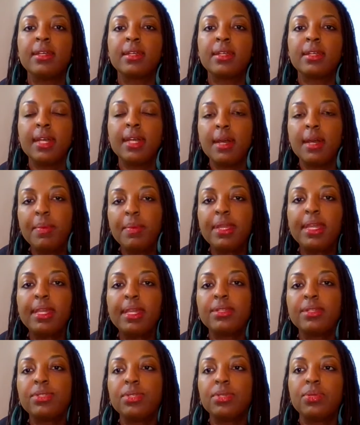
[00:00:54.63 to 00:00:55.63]
coming
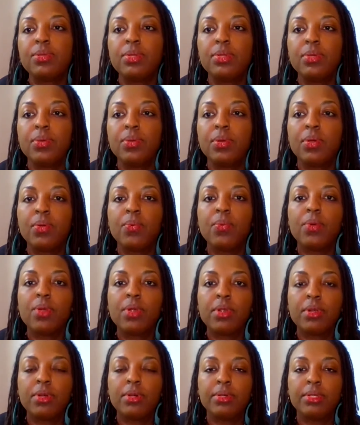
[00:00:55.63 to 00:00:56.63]
into your
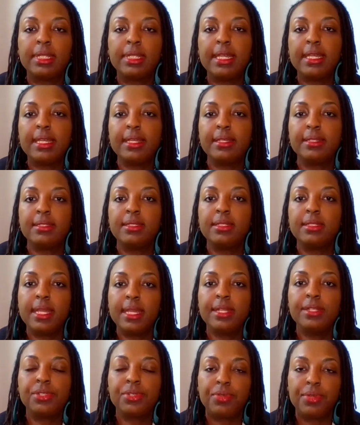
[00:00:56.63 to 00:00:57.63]
world is
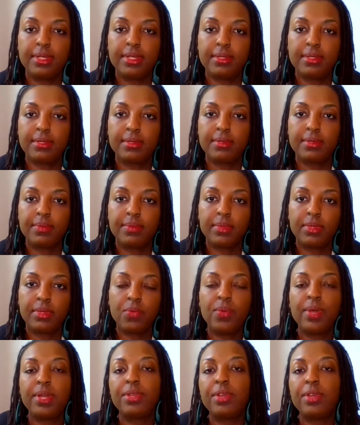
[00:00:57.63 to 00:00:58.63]
dangerous,
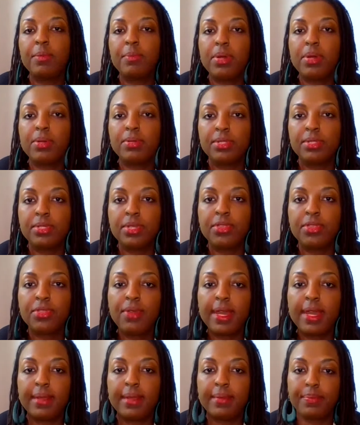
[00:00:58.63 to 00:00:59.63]
whether it poses a
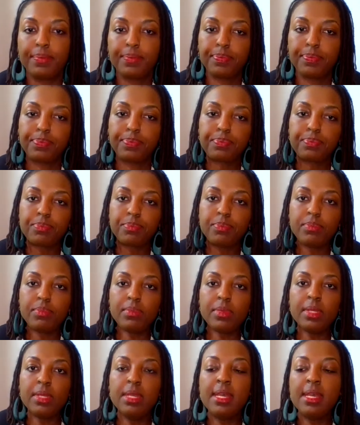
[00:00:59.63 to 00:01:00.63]
threat.
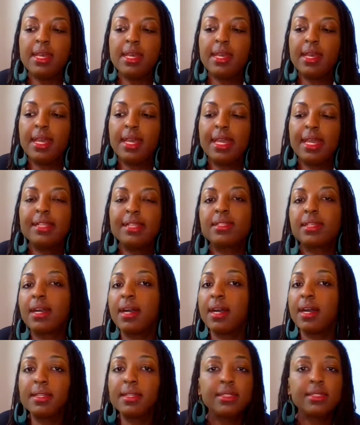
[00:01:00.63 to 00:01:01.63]
It's
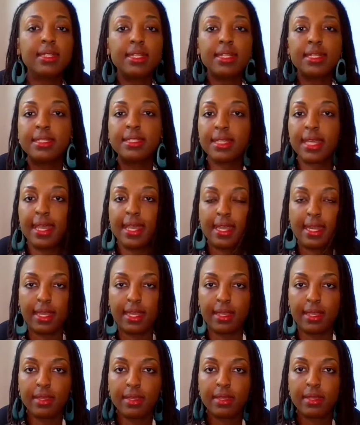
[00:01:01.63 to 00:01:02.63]
constantly
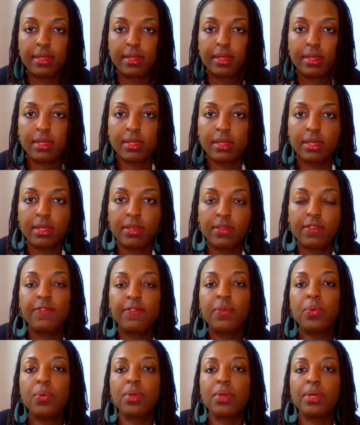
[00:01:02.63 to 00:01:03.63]
scanning
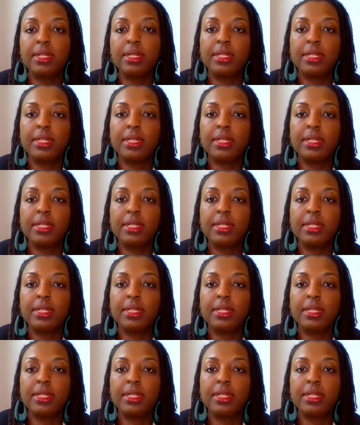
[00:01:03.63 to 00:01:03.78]
for